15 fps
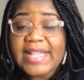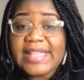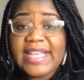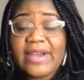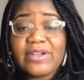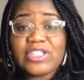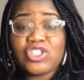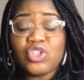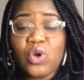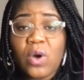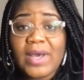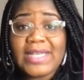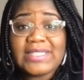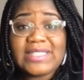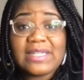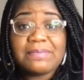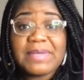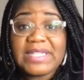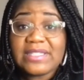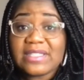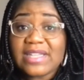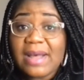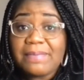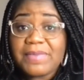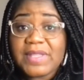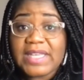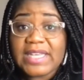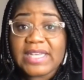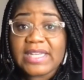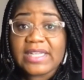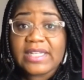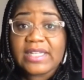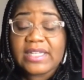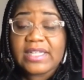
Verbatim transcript: there is going to be something